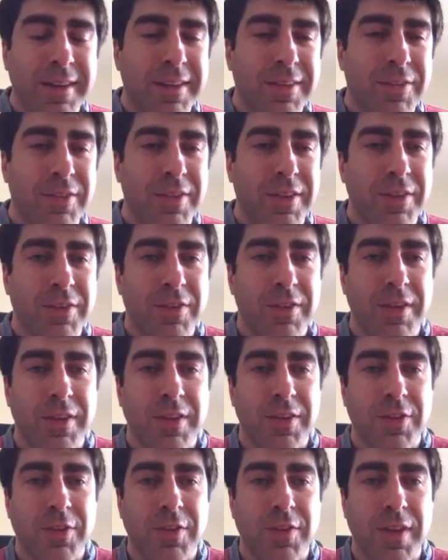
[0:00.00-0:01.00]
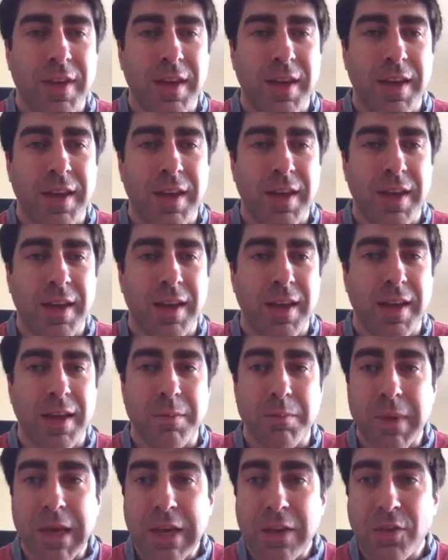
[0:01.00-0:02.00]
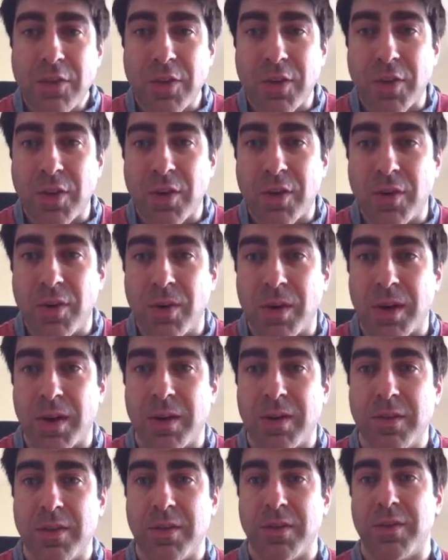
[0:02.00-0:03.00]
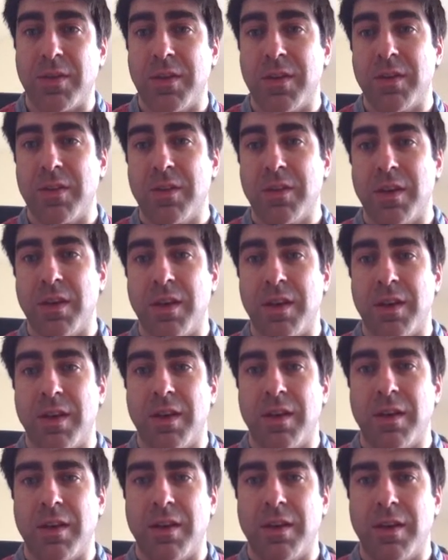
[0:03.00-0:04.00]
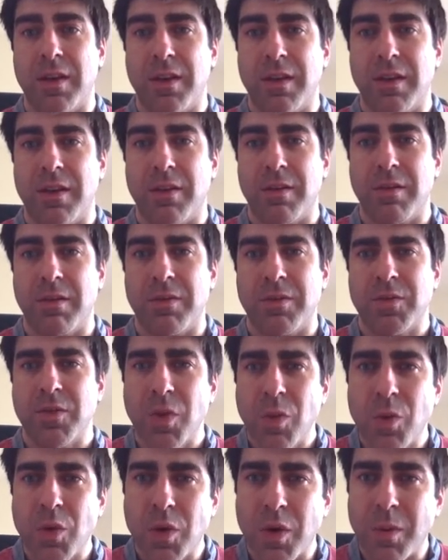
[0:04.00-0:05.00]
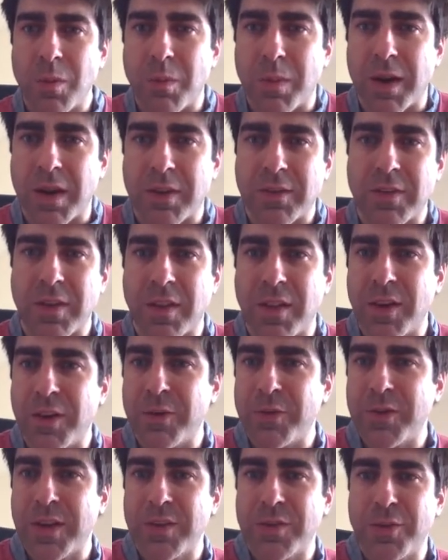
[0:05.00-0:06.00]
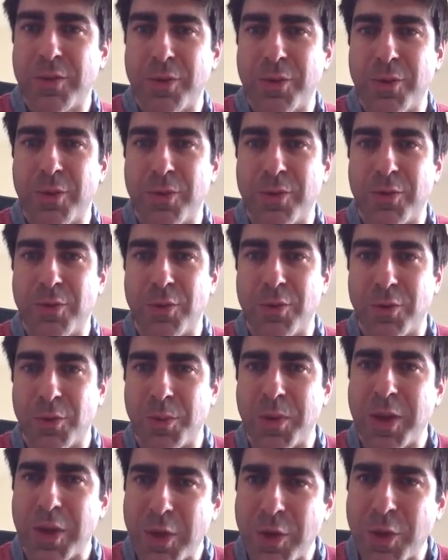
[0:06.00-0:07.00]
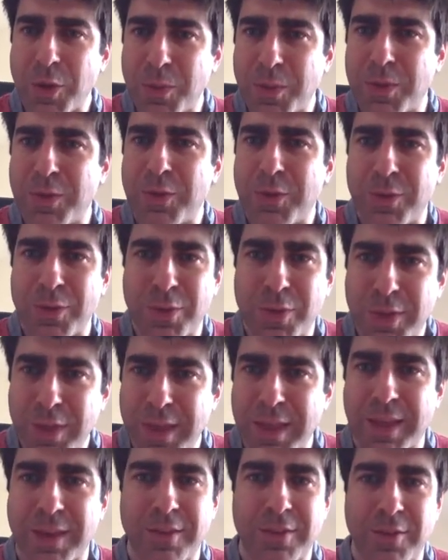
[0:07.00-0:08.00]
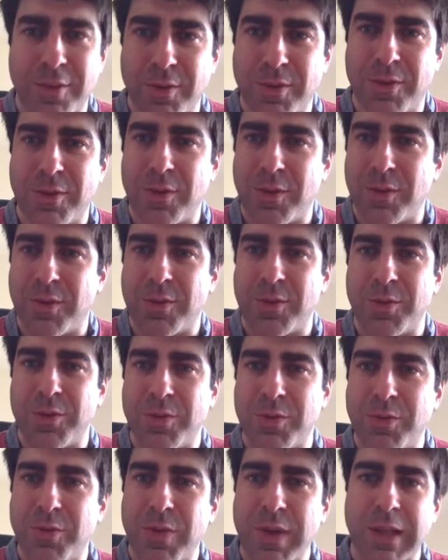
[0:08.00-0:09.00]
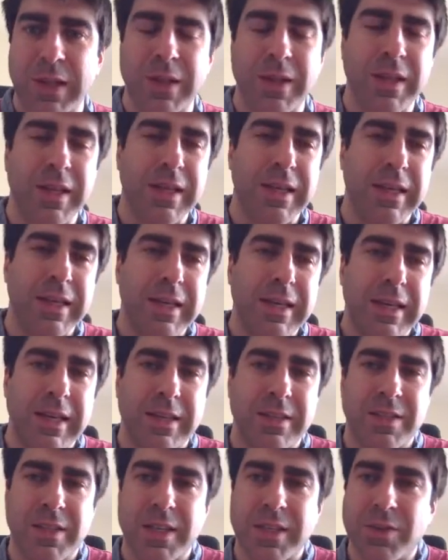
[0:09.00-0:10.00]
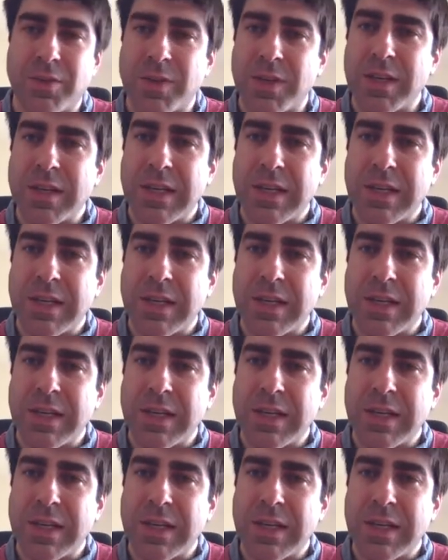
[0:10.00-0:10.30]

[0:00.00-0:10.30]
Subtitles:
This is an amazing organ. This is so complex that allows us to be humans, to think, to feel, etc.